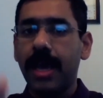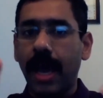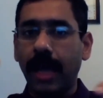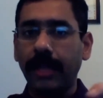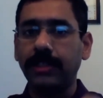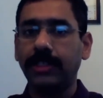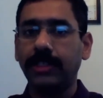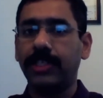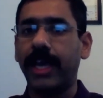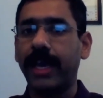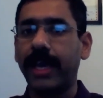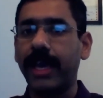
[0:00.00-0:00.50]

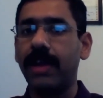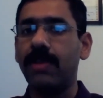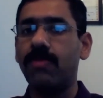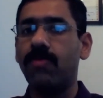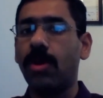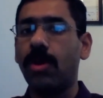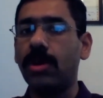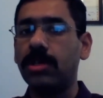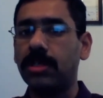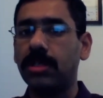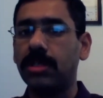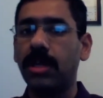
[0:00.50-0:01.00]
and second
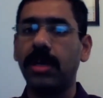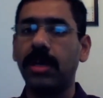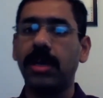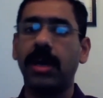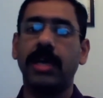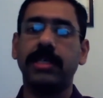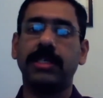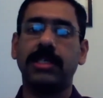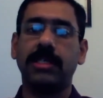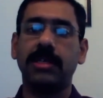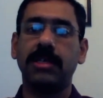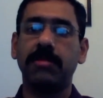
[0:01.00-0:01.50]
was the
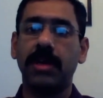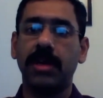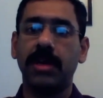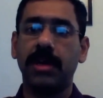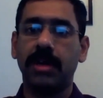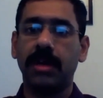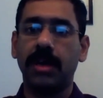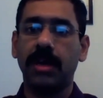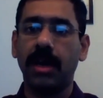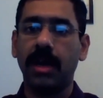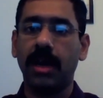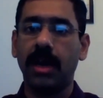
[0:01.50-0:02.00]

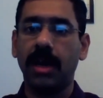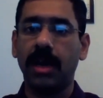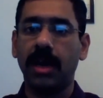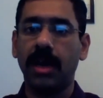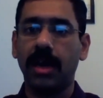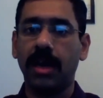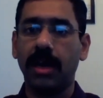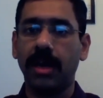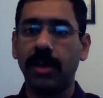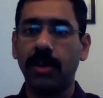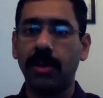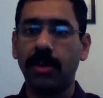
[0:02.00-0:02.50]
customer
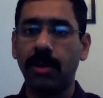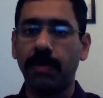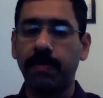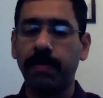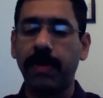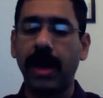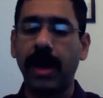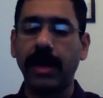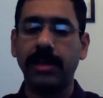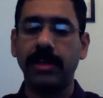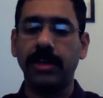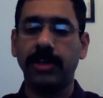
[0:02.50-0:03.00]

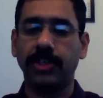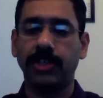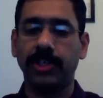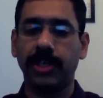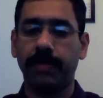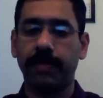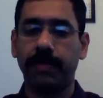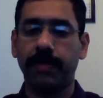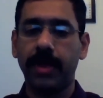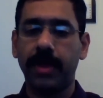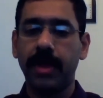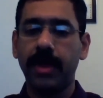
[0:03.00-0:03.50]
partnership.